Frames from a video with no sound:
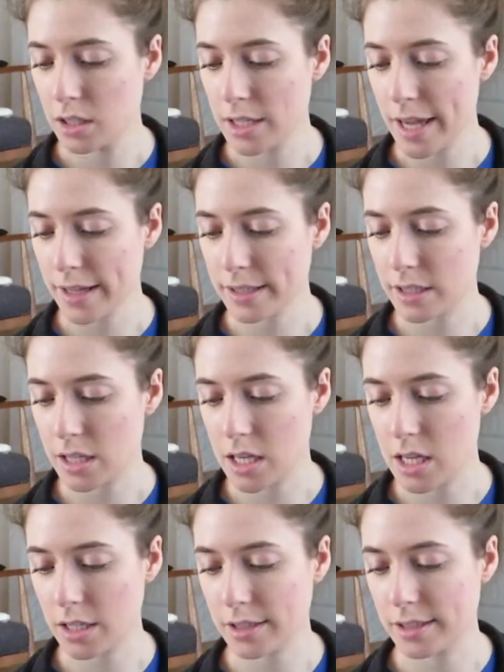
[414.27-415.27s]
Next
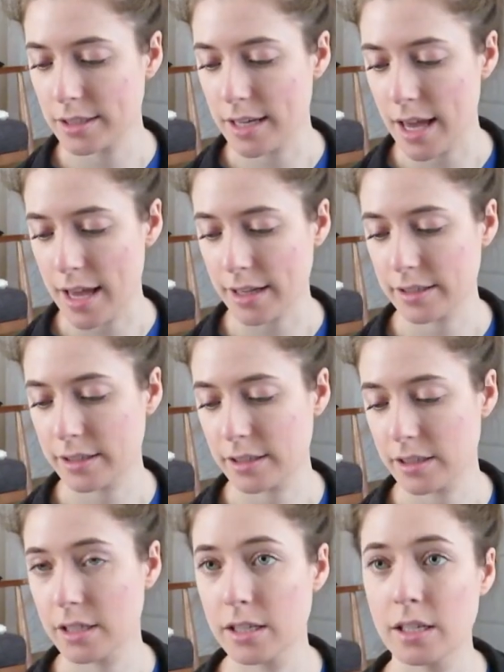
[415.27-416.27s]
things
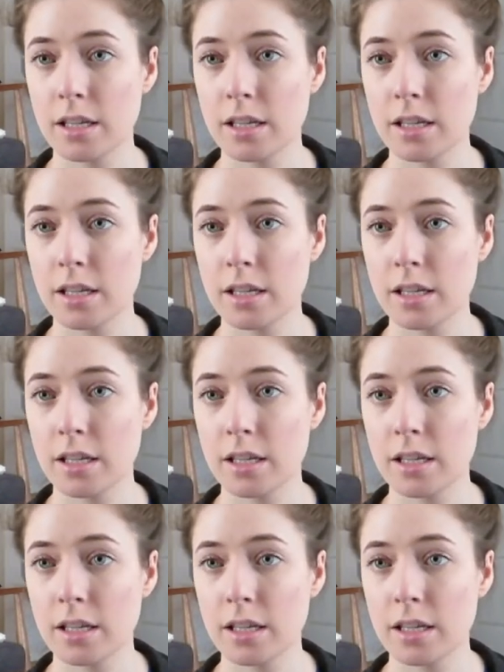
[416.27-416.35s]
next